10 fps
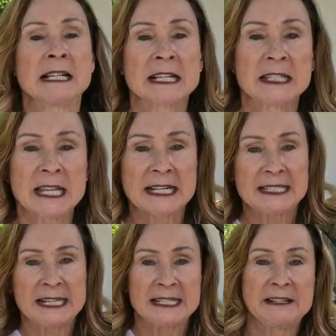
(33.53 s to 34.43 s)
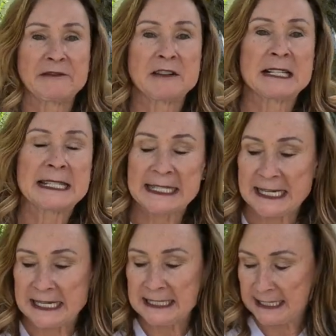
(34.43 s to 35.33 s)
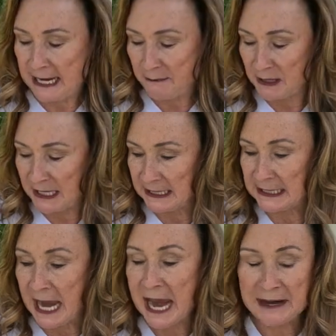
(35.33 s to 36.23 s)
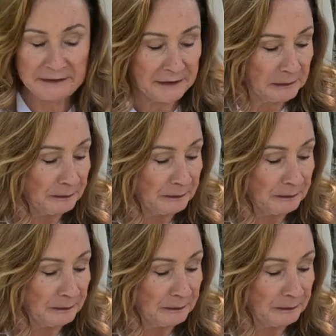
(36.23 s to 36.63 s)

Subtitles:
collecting different seeds that I'm going to save.